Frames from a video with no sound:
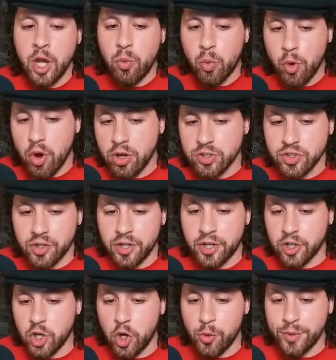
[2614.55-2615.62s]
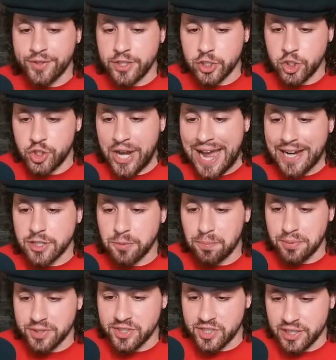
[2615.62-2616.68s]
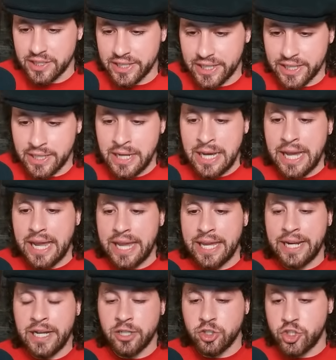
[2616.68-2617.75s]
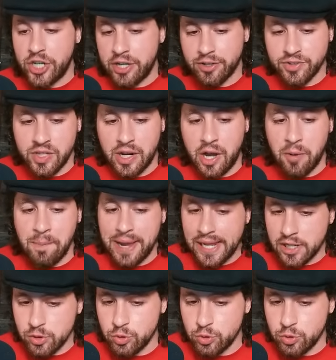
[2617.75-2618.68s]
We're also going to go with the jacked Brazilian in Jailton Almeida,